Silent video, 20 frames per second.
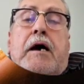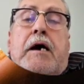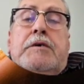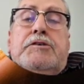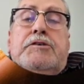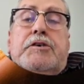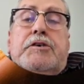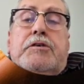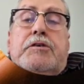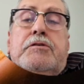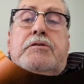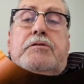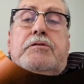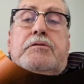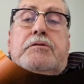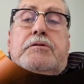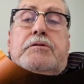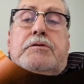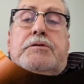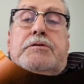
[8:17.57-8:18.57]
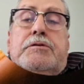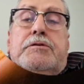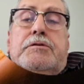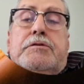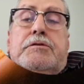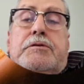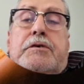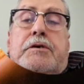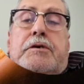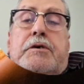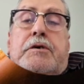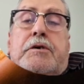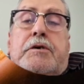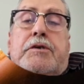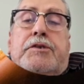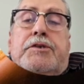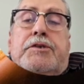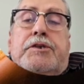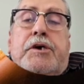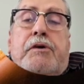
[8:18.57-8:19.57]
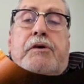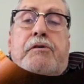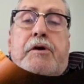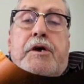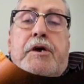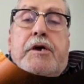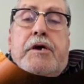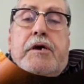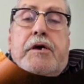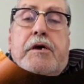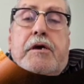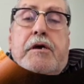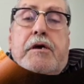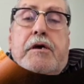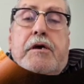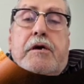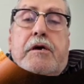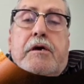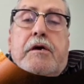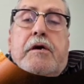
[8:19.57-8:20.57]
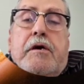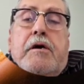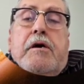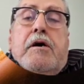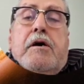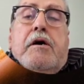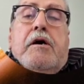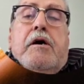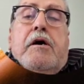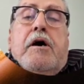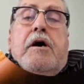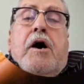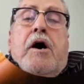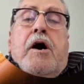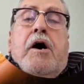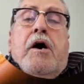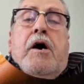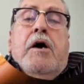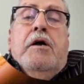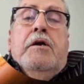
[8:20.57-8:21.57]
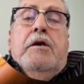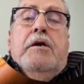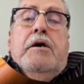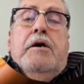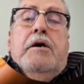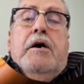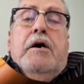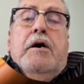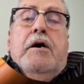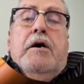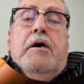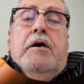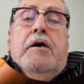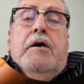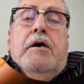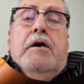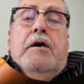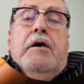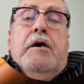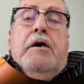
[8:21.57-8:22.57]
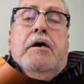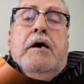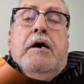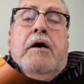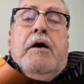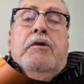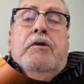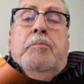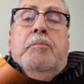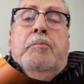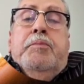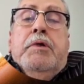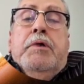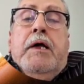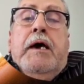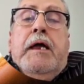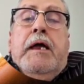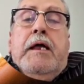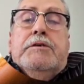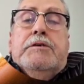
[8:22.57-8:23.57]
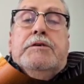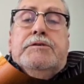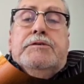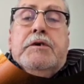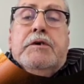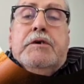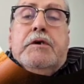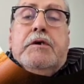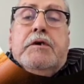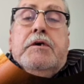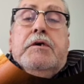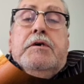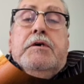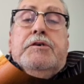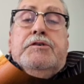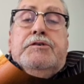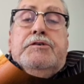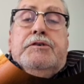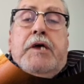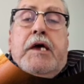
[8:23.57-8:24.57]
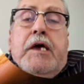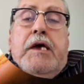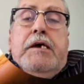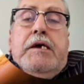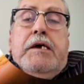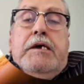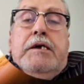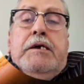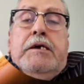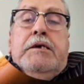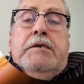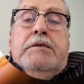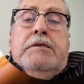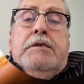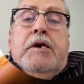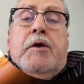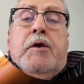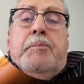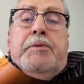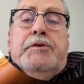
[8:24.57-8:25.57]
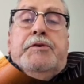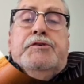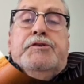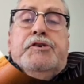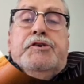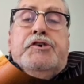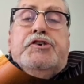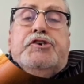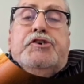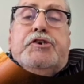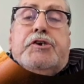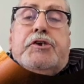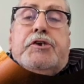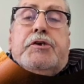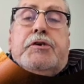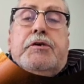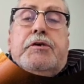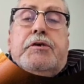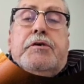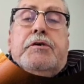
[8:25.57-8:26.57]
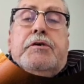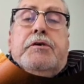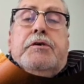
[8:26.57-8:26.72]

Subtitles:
Isaac Newton's theory on how the planets stay in their position